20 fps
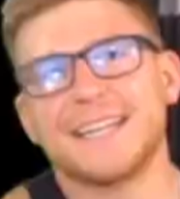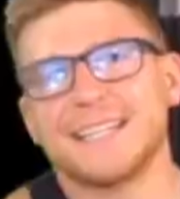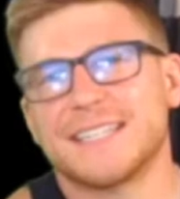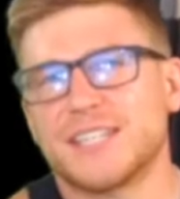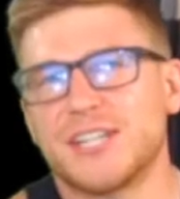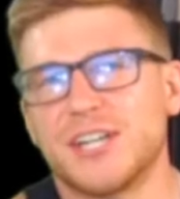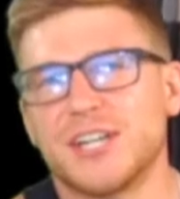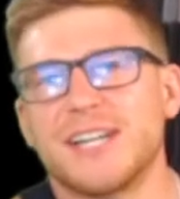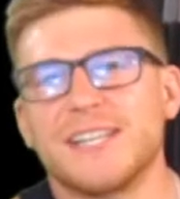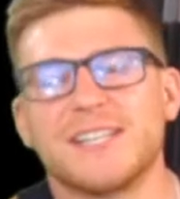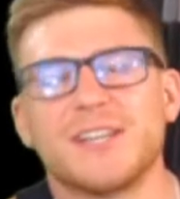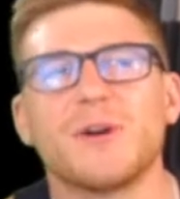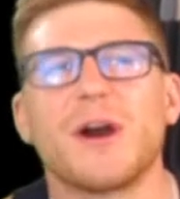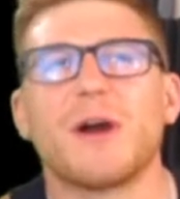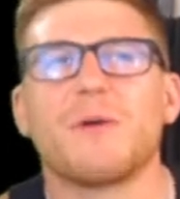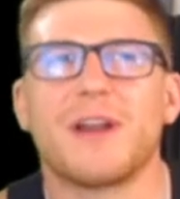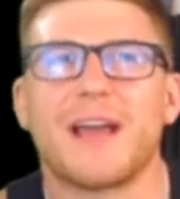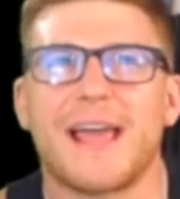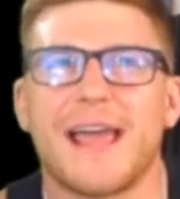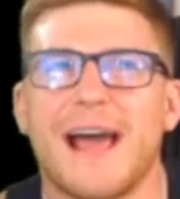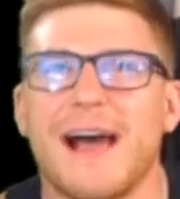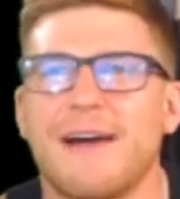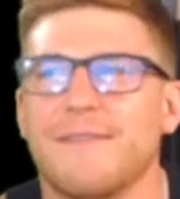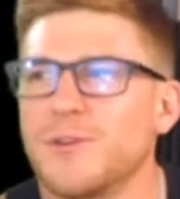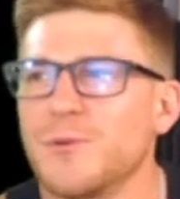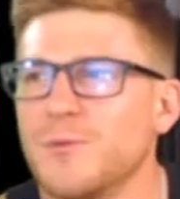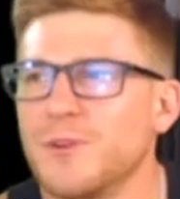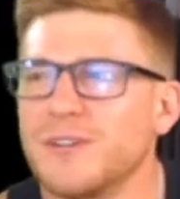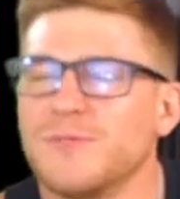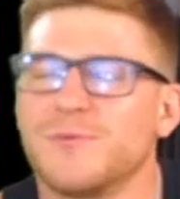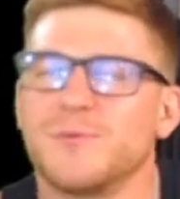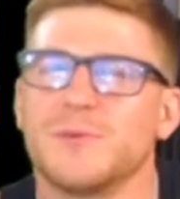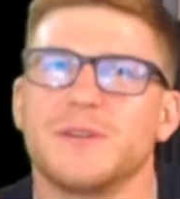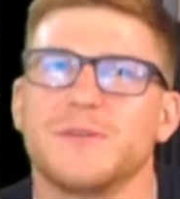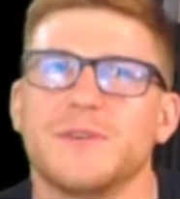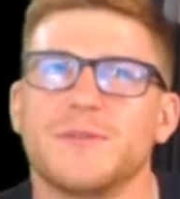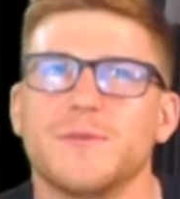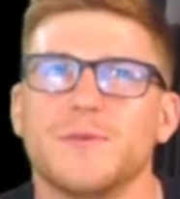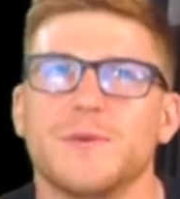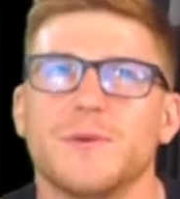Could I? Would I have to? Would would,
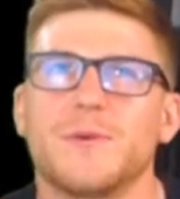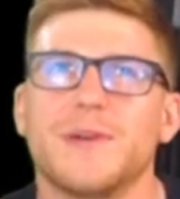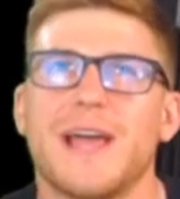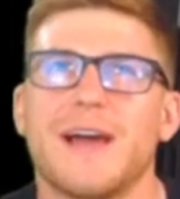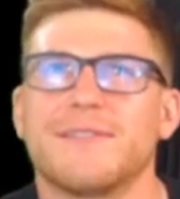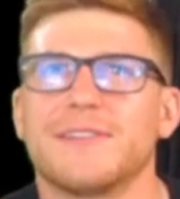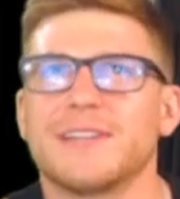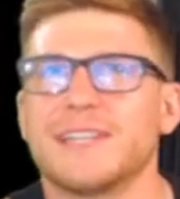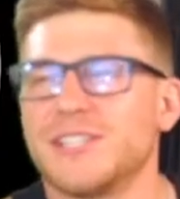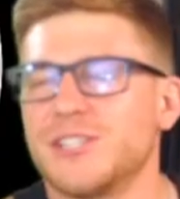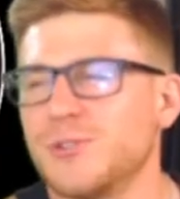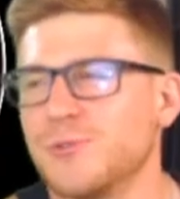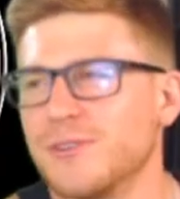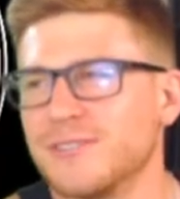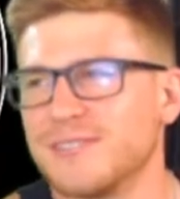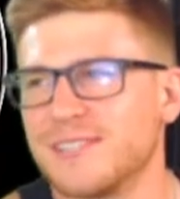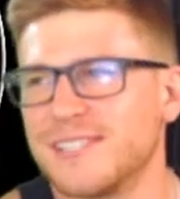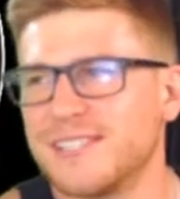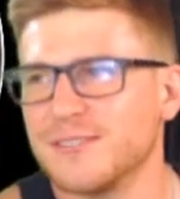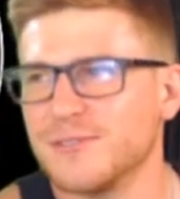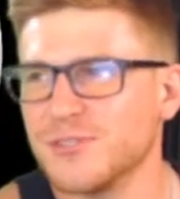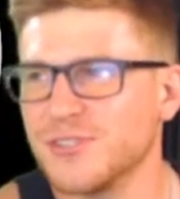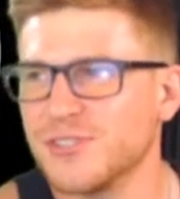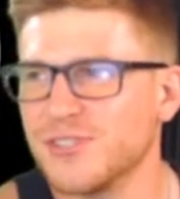you, would we have to get you on stilts or